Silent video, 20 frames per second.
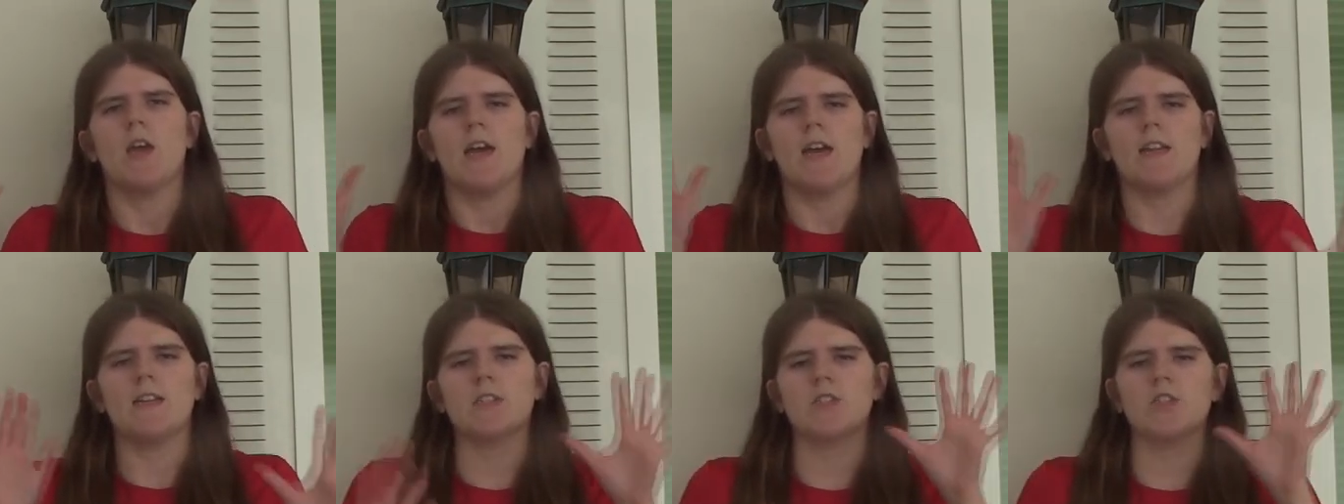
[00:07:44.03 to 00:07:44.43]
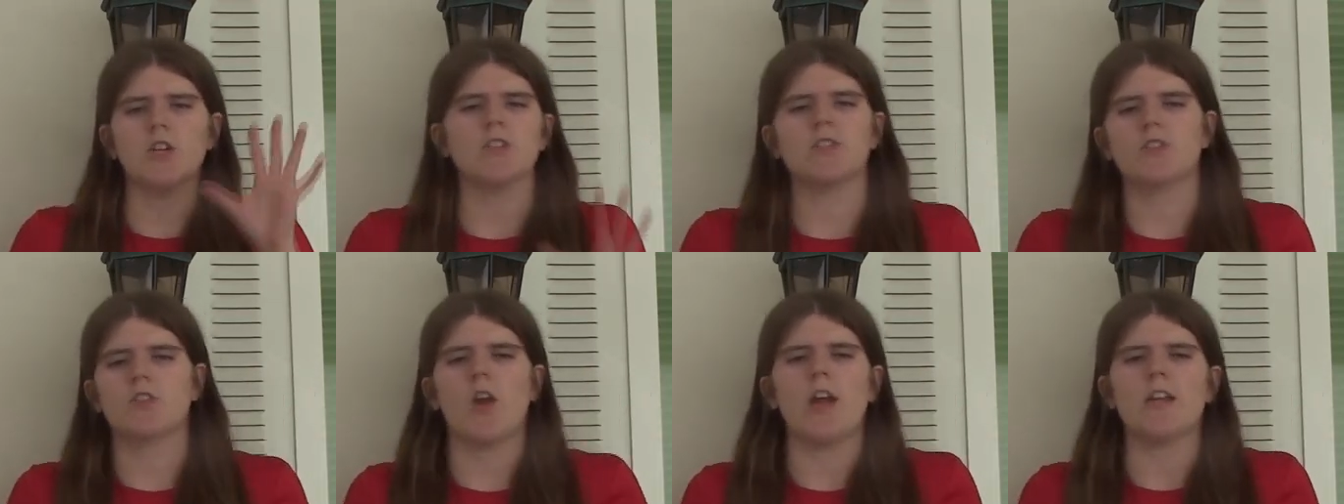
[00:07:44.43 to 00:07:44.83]
and it's
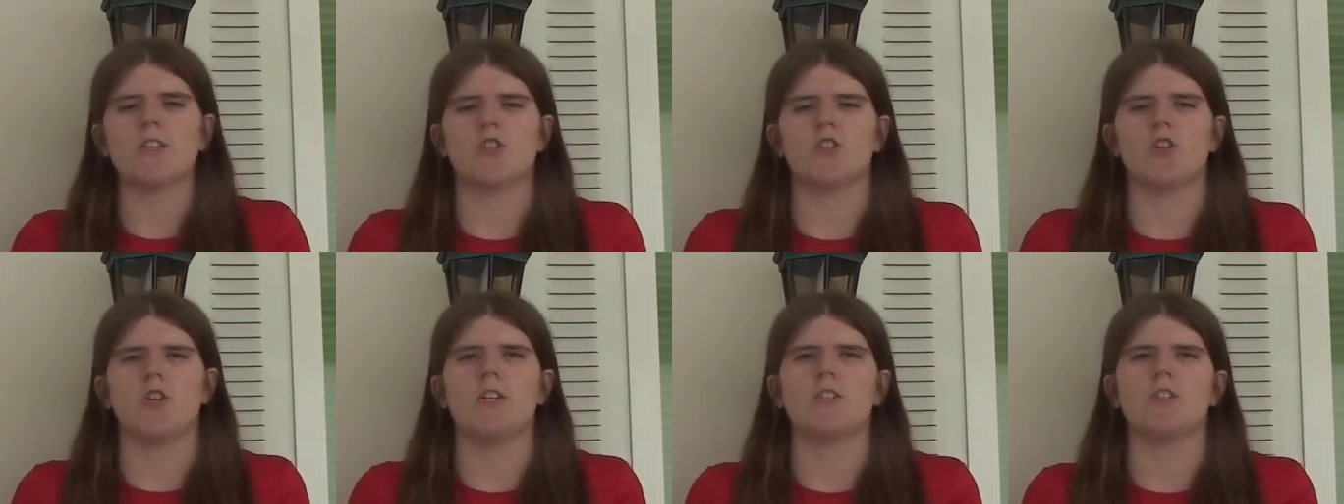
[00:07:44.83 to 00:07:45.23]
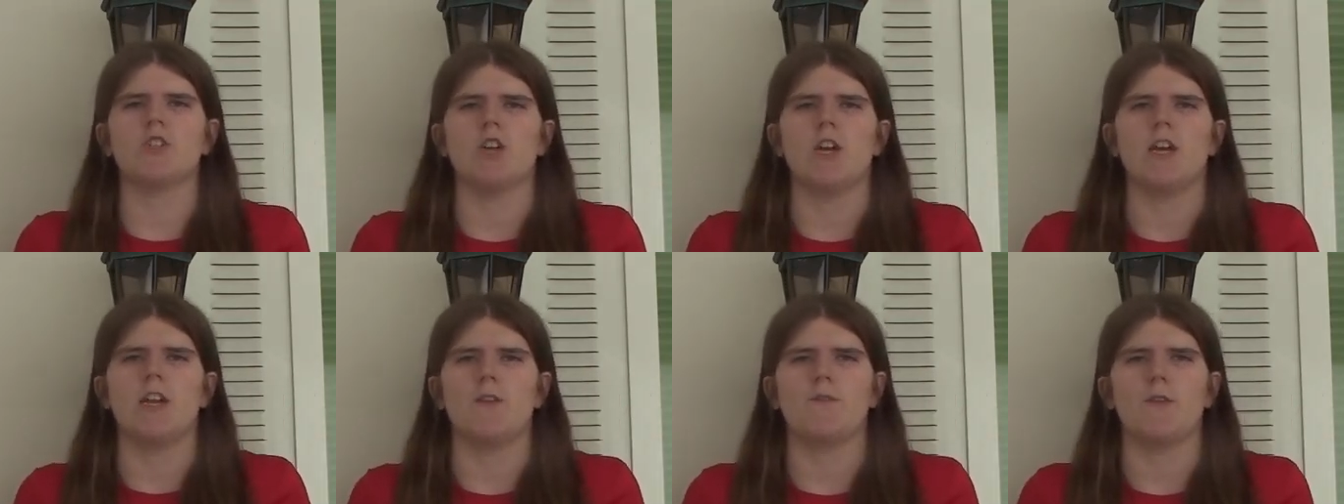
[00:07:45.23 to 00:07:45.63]
not scratchy or
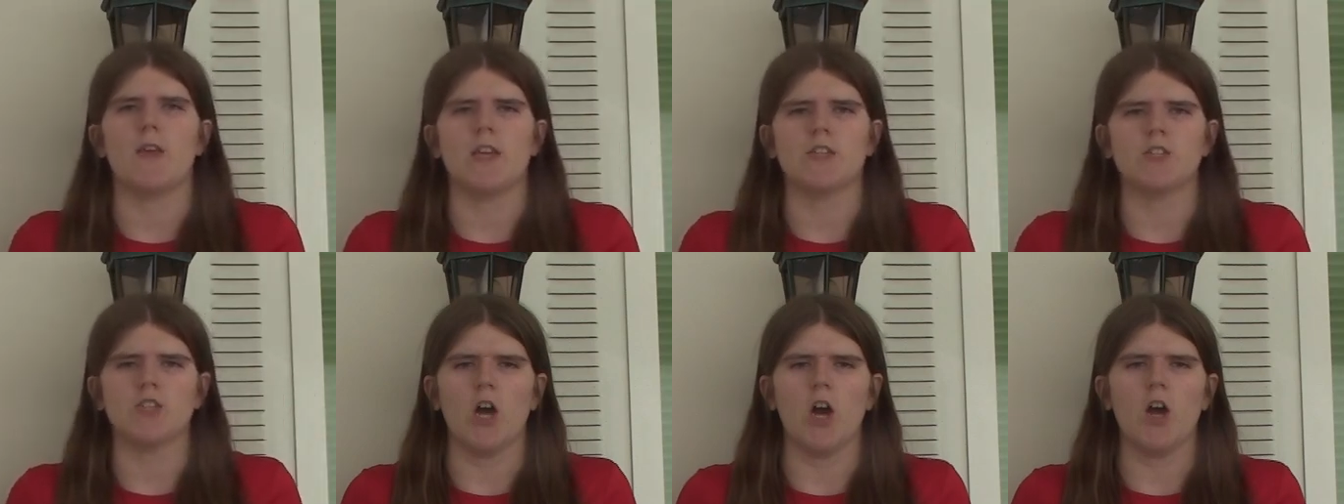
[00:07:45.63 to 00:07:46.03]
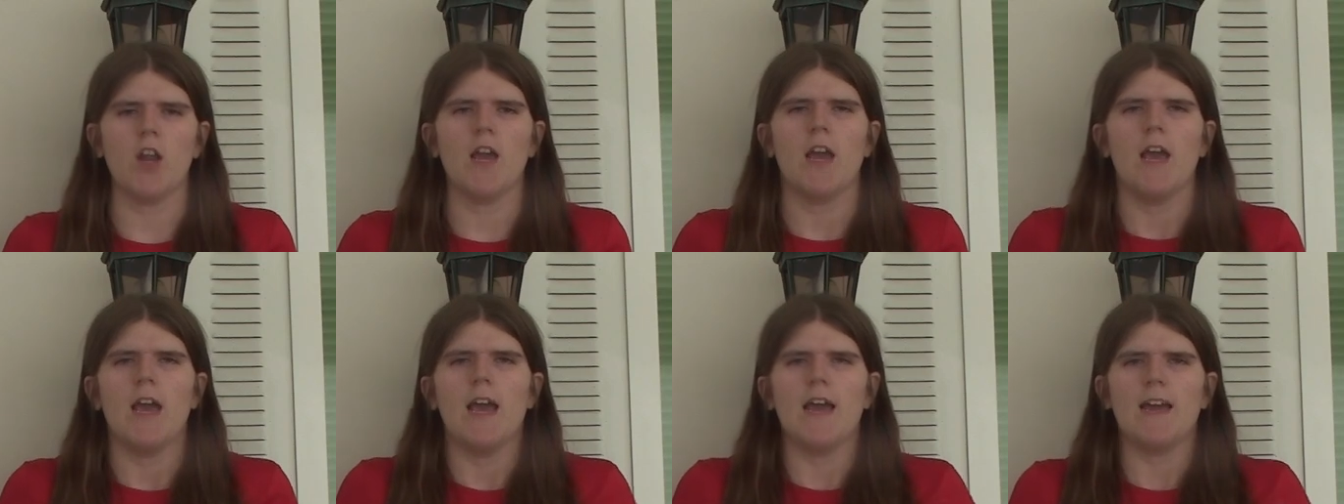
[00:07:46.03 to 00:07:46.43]
itchy or anything at
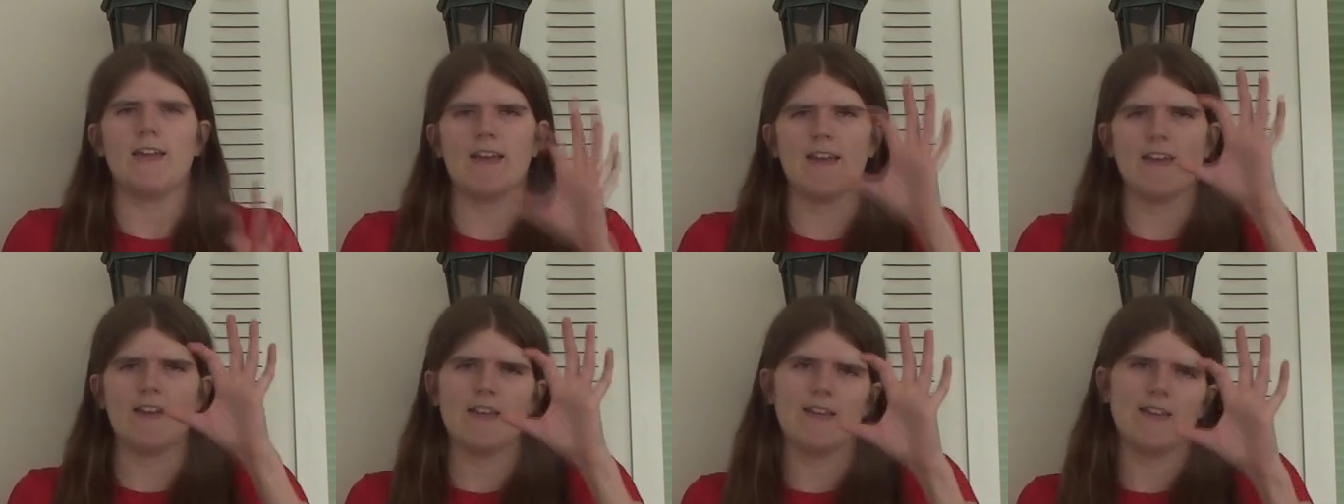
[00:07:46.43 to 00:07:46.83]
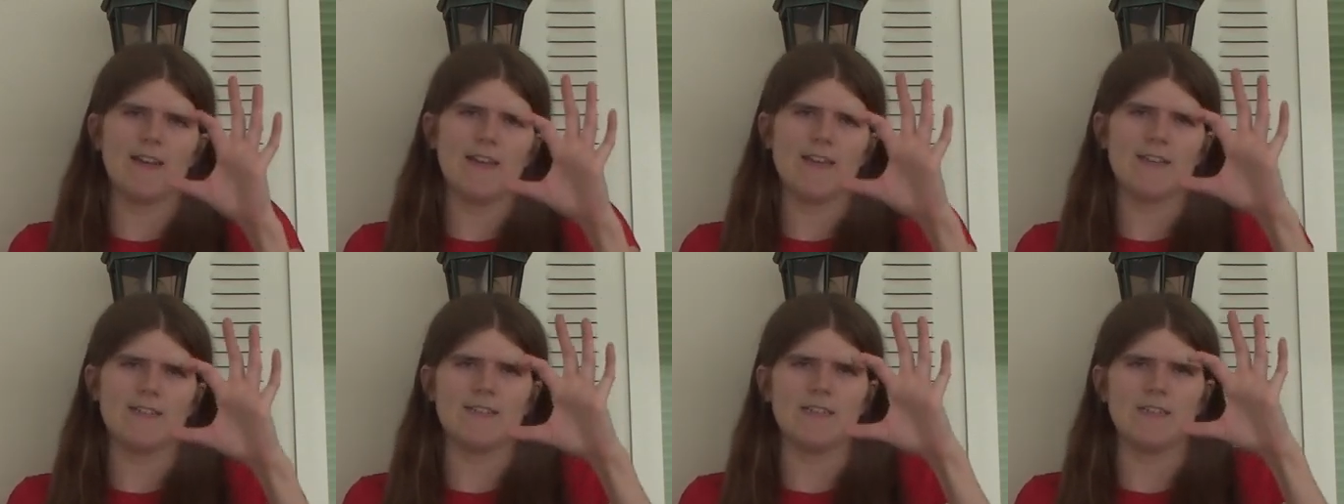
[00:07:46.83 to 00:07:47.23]
all and I need
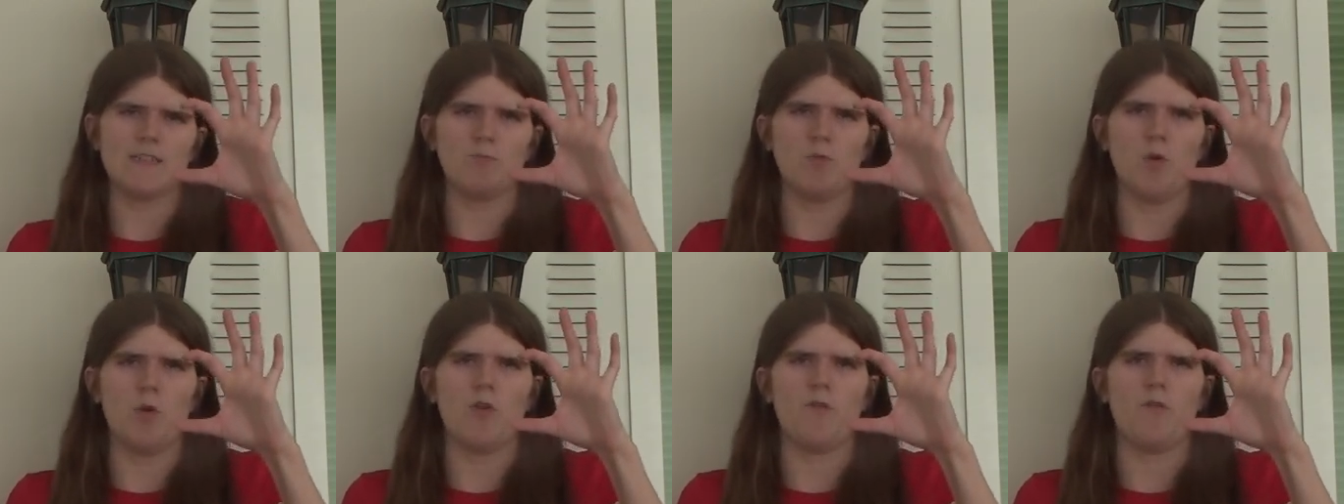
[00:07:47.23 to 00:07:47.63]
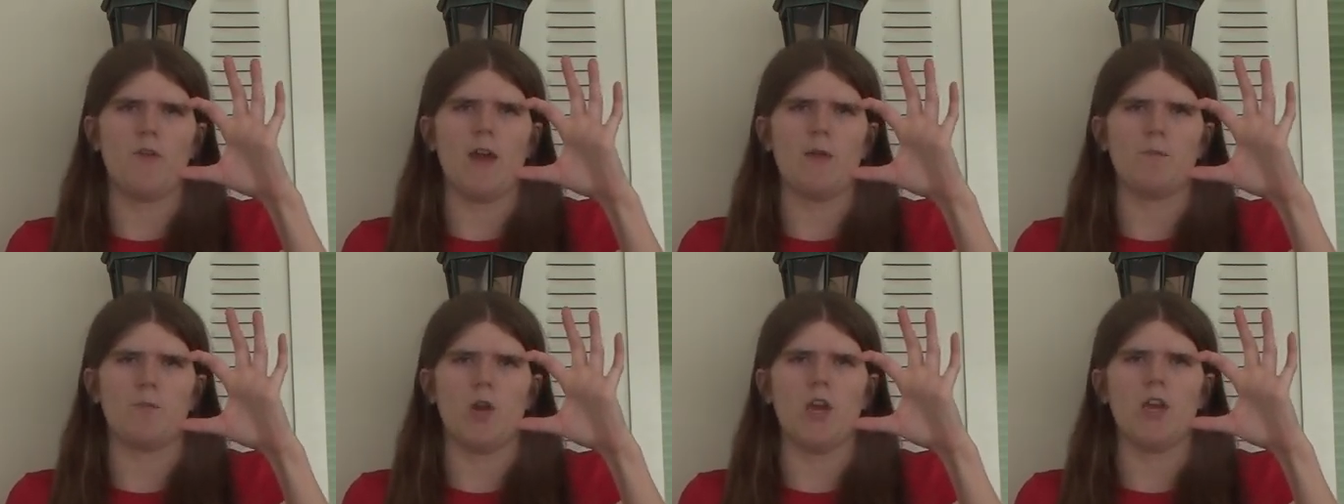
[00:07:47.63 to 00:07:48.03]
like this more
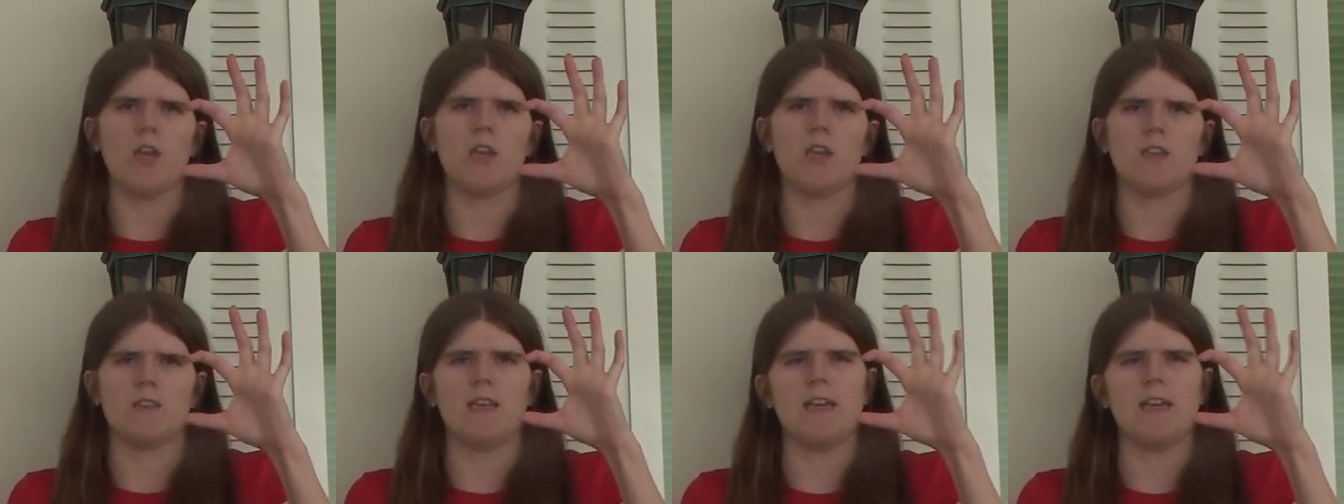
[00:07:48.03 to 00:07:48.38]
fabric,